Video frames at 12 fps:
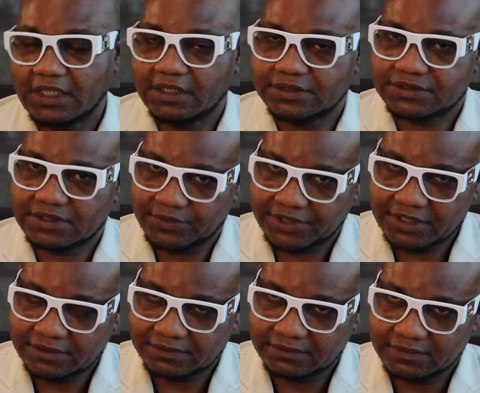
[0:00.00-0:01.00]
In summary,
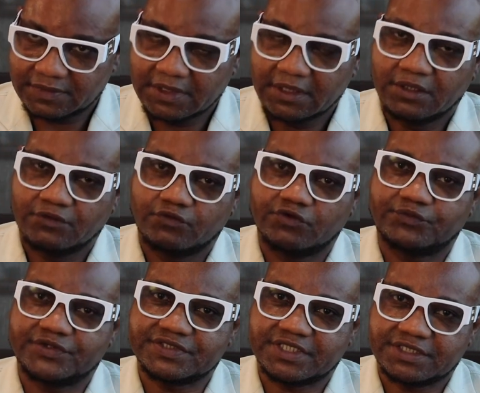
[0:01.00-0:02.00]
we
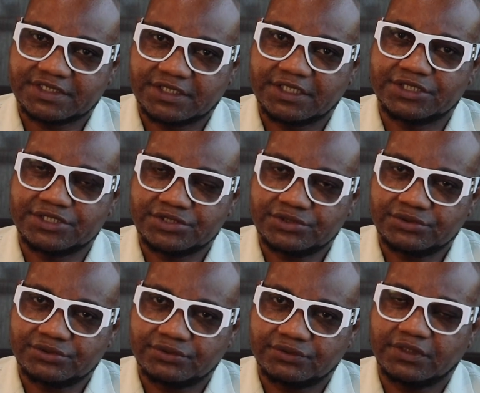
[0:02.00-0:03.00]
presented a
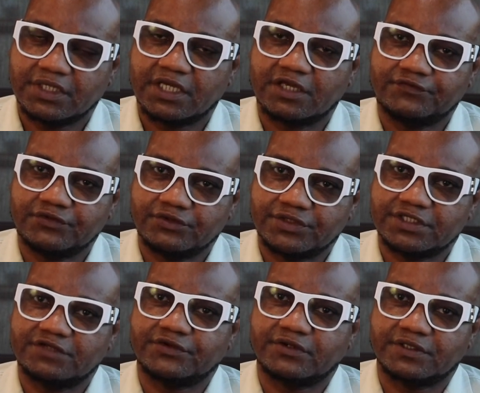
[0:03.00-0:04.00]
new FUE
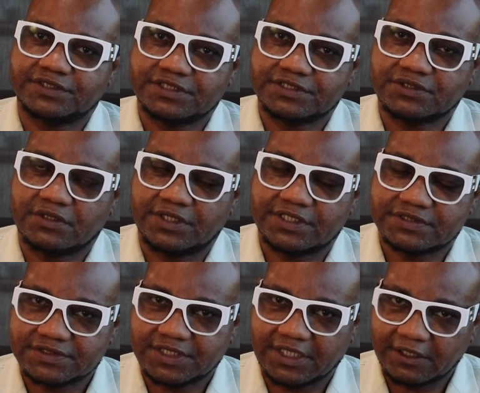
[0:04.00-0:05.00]
difficulty scoring
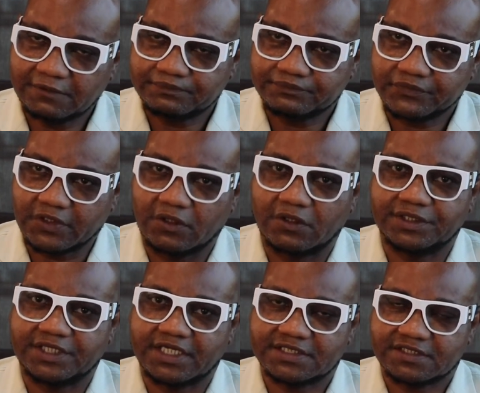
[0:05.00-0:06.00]
scale called
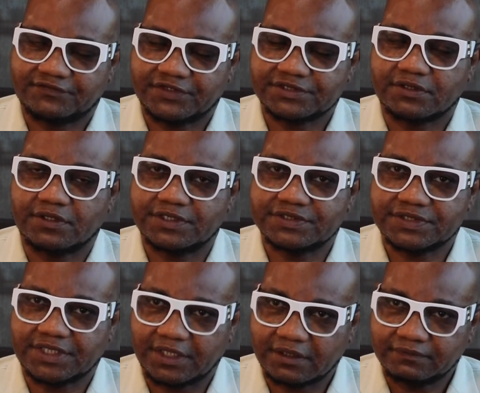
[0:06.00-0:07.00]
the SFS scoring
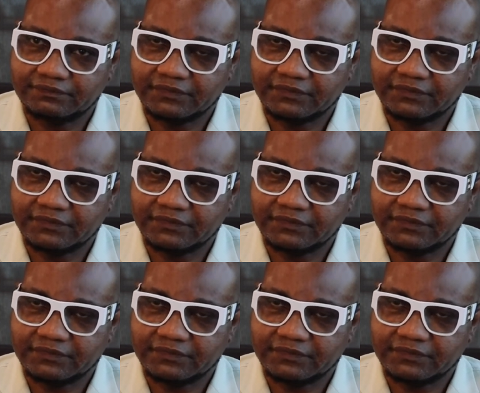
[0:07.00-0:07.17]
scale